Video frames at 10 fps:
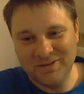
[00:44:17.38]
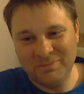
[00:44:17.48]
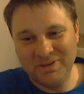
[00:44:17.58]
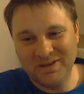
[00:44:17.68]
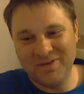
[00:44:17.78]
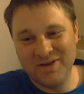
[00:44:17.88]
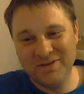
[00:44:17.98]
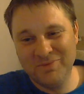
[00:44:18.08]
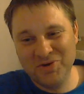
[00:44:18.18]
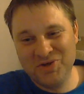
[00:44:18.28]
But living
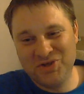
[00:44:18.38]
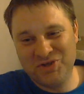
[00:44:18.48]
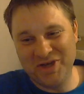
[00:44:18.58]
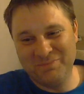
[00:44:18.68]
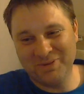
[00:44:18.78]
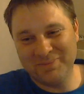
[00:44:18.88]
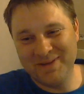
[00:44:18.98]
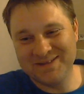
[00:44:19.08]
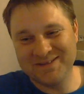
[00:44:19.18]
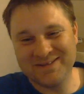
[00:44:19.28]
among sheeple
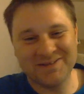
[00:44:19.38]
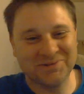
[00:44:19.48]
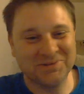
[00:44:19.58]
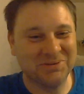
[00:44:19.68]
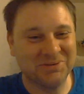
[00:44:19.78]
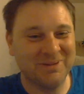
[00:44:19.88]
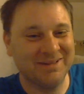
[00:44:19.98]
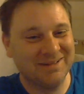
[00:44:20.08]
makes it taste good to me.